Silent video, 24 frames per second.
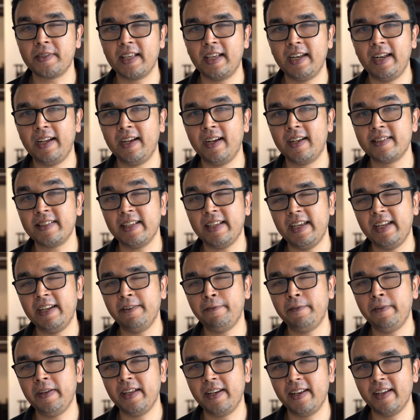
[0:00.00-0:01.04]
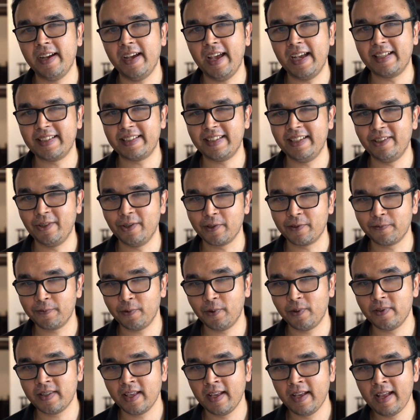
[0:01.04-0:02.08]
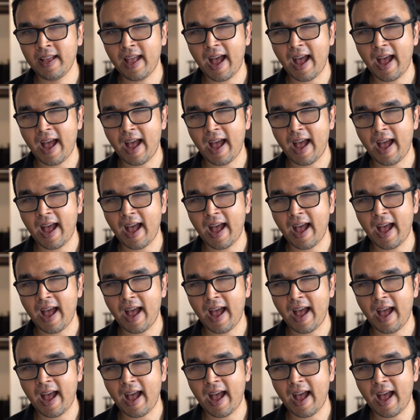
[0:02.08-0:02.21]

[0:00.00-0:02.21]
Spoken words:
selling us inferior Exynos phones.